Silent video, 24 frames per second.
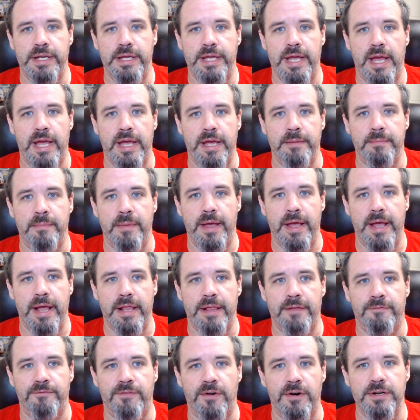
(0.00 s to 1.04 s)
Endgame, and
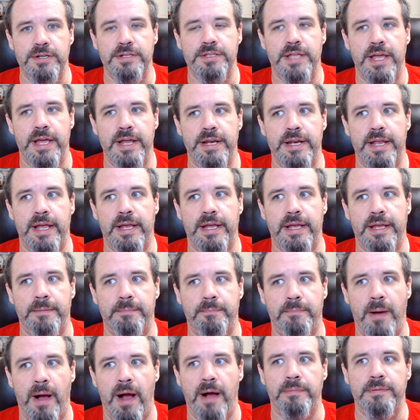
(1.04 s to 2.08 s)
the first thing that
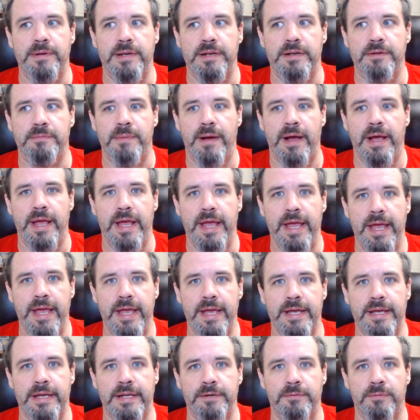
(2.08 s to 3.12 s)
popped into my
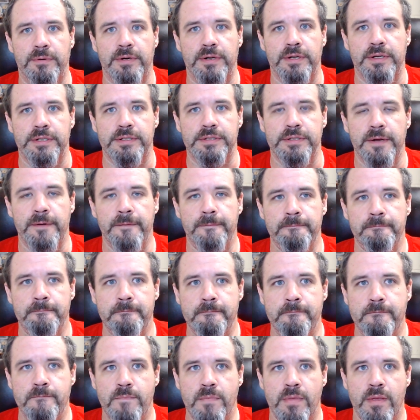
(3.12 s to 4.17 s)
head was,
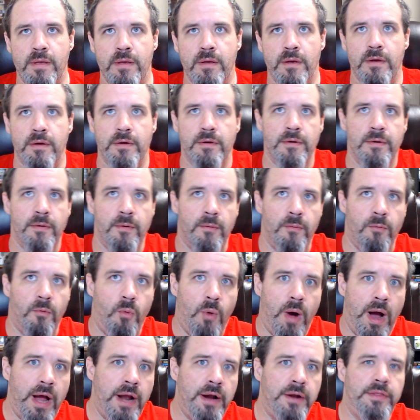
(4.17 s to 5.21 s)

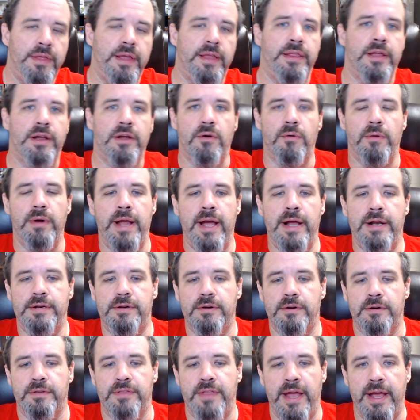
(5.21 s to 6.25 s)
why are they're going
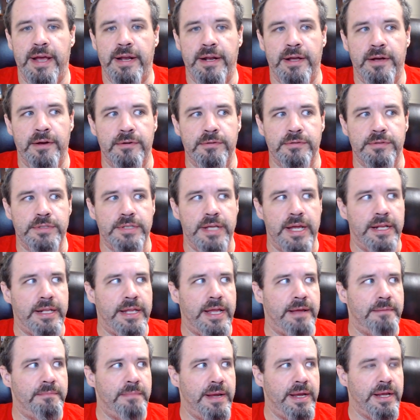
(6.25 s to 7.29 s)
after Thanos and
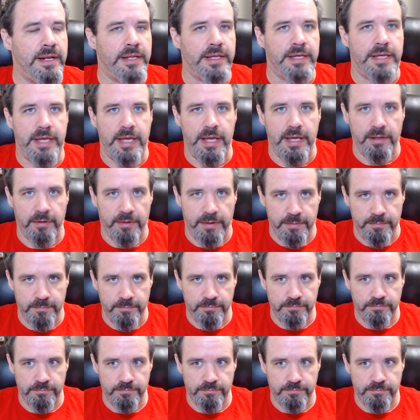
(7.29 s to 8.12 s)
they immediately kill him?